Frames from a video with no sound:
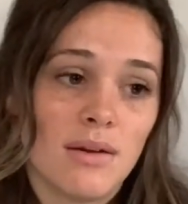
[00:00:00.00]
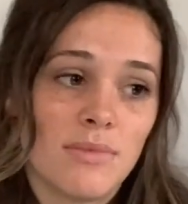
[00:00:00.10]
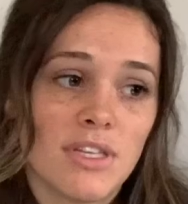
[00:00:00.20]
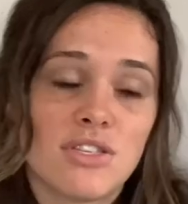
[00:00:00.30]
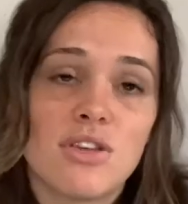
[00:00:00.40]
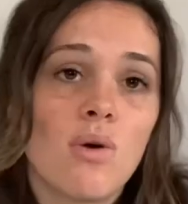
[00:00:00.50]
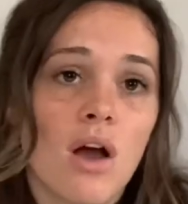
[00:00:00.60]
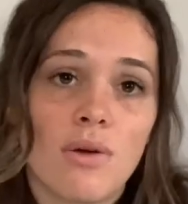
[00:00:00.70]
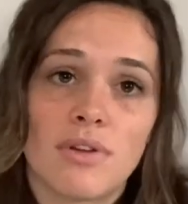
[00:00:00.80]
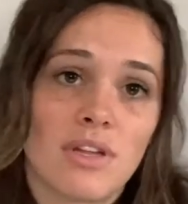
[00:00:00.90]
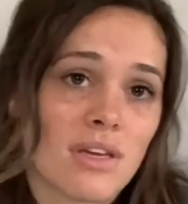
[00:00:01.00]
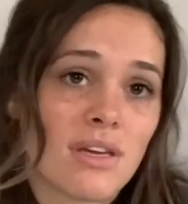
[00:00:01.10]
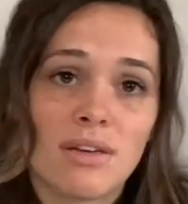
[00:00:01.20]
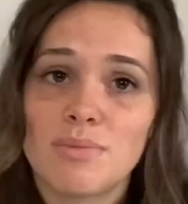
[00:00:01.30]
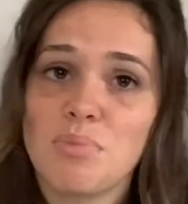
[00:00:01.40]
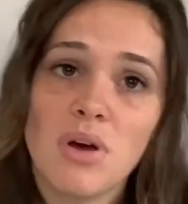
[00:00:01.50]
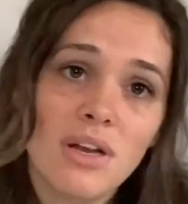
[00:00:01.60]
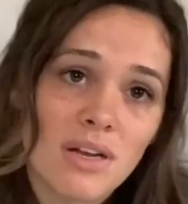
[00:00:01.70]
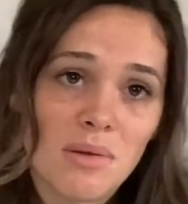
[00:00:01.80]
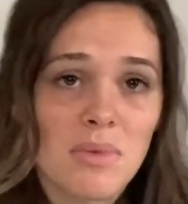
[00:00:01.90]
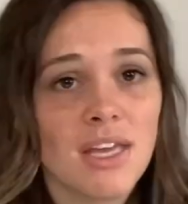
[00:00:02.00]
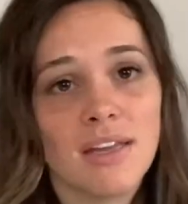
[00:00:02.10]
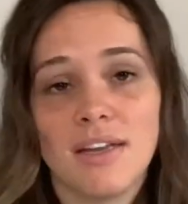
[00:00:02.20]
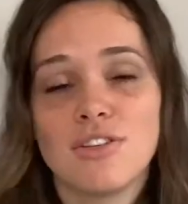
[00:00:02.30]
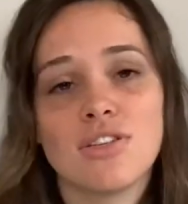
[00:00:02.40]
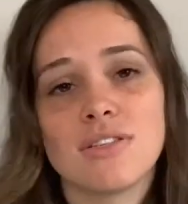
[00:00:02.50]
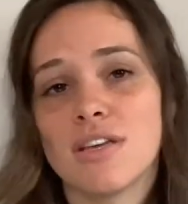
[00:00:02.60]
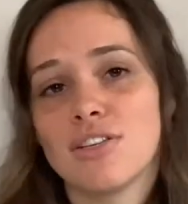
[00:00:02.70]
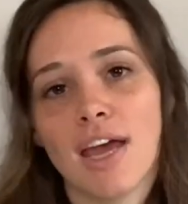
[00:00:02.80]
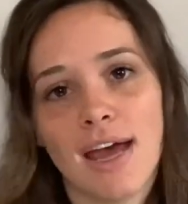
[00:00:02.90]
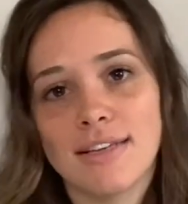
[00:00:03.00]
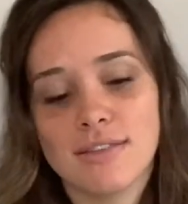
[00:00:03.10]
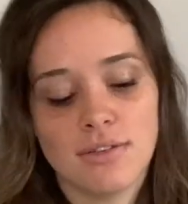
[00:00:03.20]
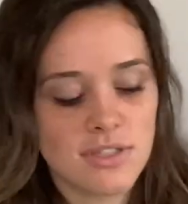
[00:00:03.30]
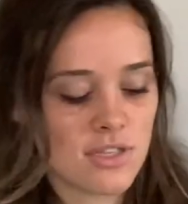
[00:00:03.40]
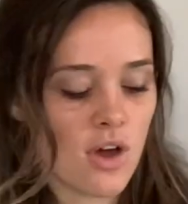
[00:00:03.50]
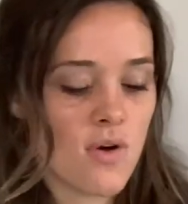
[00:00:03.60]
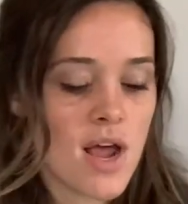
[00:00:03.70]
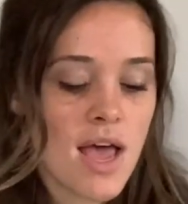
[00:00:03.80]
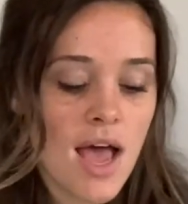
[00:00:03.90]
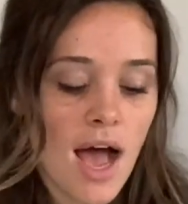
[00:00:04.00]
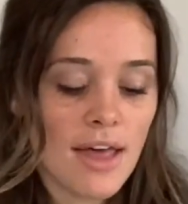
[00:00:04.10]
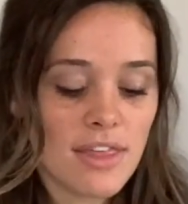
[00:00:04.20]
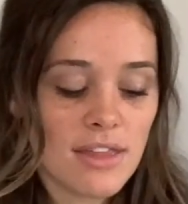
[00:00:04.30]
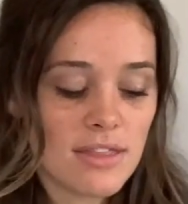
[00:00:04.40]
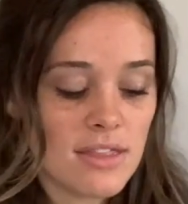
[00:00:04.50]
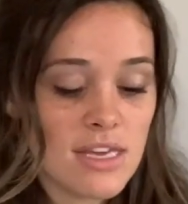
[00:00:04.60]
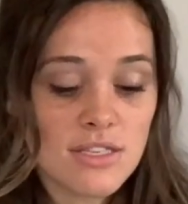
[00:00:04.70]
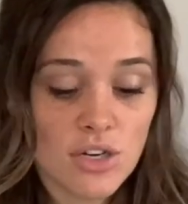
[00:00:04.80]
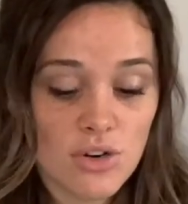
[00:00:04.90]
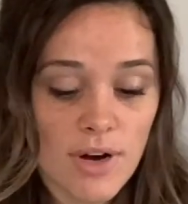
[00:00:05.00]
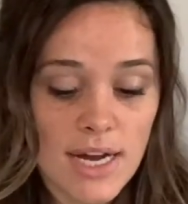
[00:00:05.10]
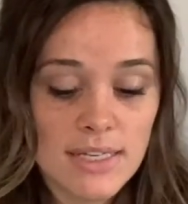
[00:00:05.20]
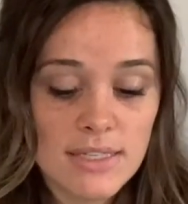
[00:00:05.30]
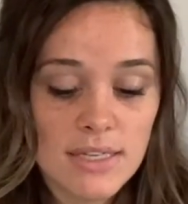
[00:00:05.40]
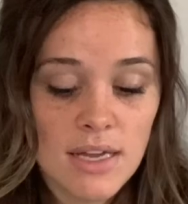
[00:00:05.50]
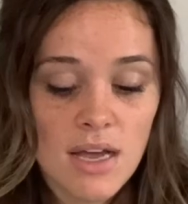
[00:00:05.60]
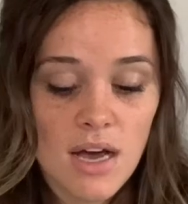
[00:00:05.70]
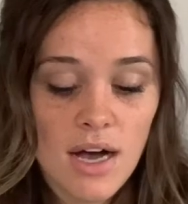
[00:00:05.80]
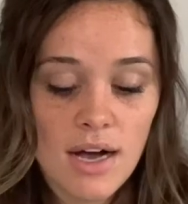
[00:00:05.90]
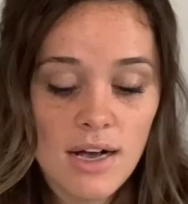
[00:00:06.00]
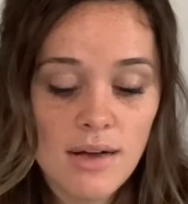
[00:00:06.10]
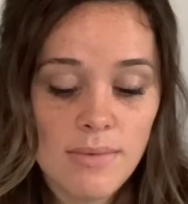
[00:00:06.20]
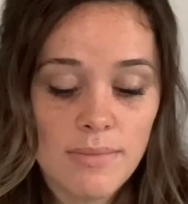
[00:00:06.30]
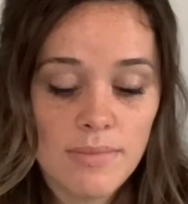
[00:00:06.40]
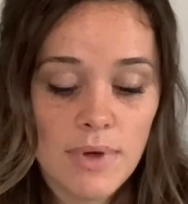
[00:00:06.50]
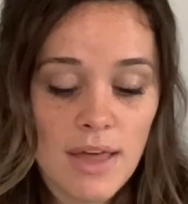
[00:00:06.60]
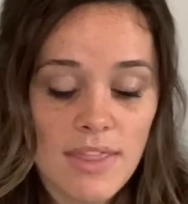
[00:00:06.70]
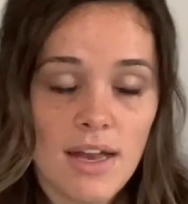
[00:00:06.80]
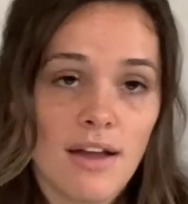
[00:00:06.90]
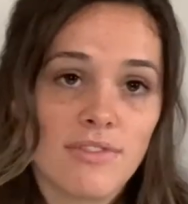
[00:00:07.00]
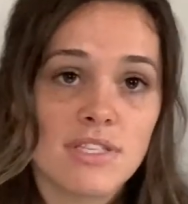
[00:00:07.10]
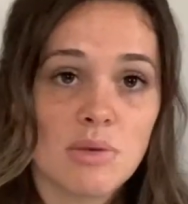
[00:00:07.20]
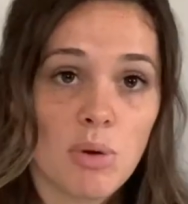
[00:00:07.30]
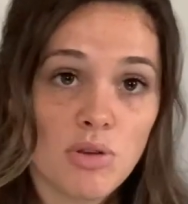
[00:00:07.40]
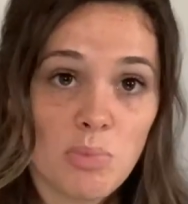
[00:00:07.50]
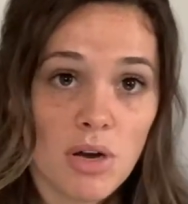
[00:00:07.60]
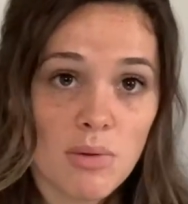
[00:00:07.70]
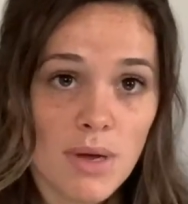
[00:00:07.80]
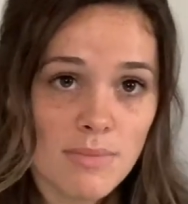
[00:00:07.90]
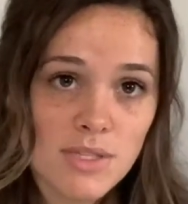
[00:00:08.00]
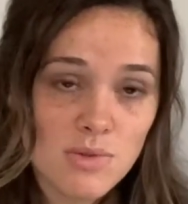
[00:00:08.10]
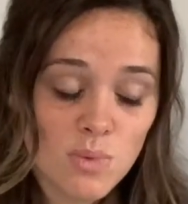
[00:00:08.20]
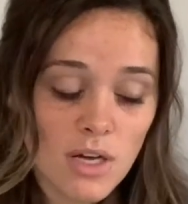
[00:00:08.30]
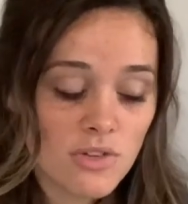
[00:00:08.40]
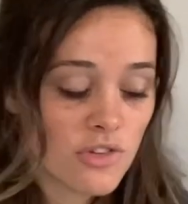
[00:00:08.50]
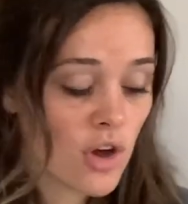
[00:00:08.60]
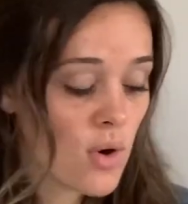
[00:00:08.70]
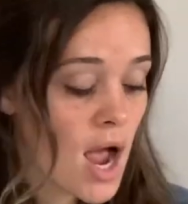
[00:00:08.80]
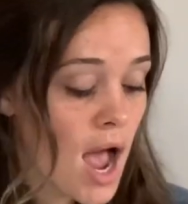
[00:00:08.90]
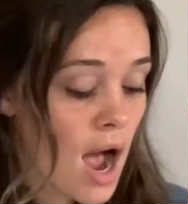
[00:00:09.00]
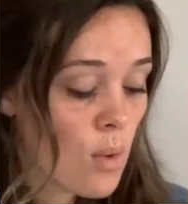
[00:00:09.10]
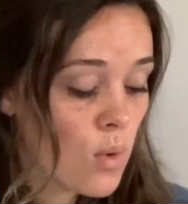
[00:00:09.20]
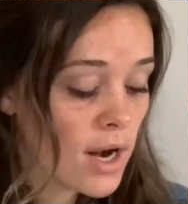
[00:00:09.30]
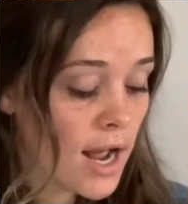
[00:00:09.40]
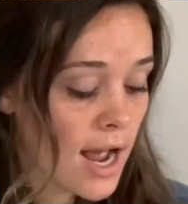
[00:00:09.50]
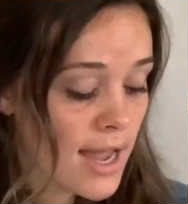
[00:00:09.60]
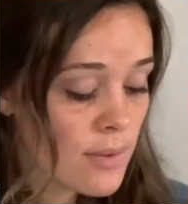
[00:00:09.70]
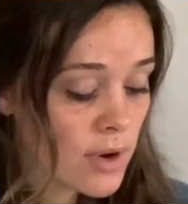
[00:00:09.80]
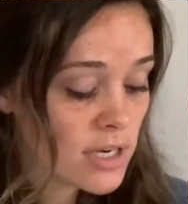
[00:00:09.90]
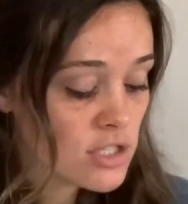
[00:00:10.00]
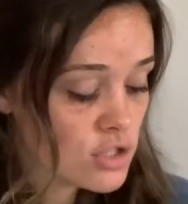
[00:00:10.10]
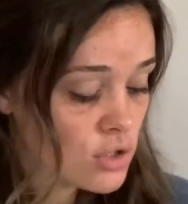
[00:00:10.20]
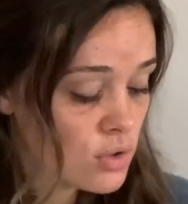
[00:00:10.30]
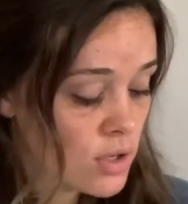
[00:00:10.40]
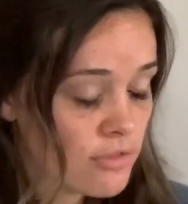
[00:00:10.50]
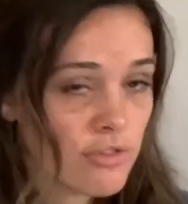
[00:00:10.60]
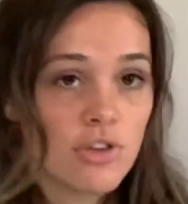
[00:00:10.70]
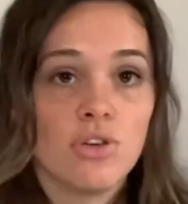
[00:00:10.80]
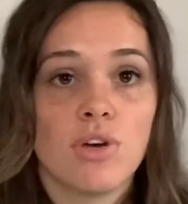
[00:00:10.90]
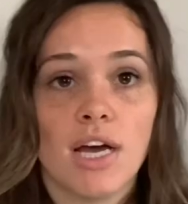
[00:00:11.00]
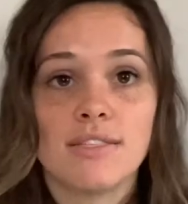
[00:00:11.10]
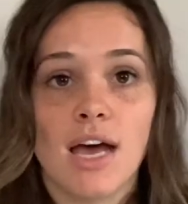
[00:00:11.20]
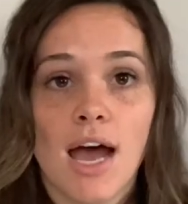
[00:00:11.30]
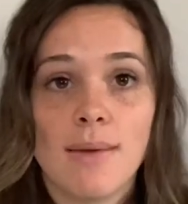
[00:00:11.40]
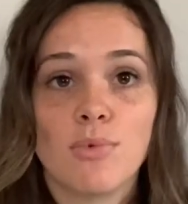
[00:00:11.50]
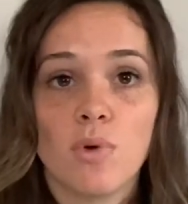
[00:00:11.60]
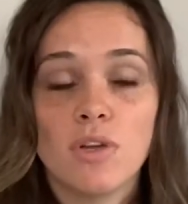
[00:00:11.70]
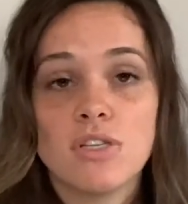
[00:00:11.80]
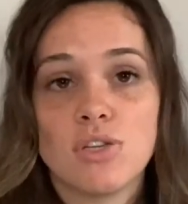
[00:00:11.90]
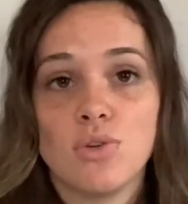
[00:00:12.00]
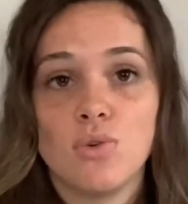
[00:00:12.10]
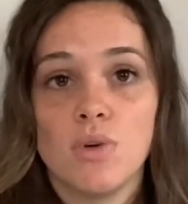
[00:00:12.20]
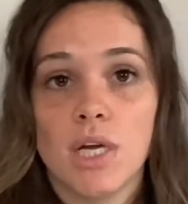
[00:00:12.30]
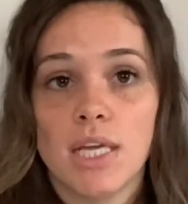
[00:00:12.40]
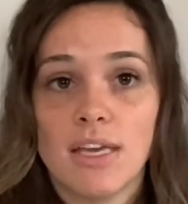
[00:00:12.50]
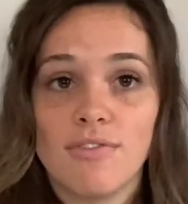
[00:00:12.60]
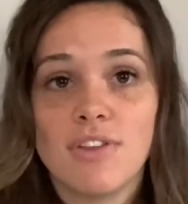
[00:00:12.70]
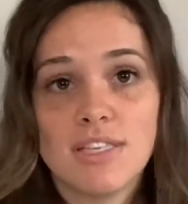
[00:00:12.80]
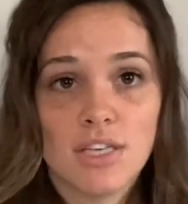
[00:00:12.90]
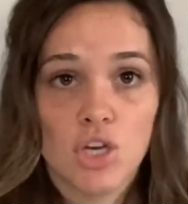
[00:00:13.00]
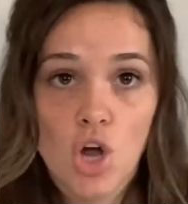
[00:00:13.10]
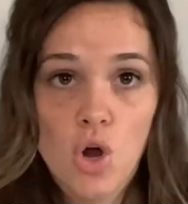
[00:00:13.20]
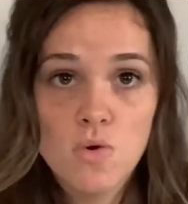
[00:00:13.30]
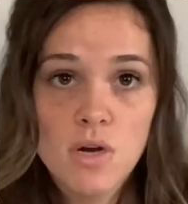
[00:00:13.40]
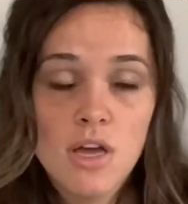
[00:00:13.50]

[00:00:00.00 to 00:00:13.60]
It's so awkward, like putting them in. It's just such a hassle. So I think these are great. And then obviously postpartum moms as well. So what I want to do for you guys, I'm going to give these a go.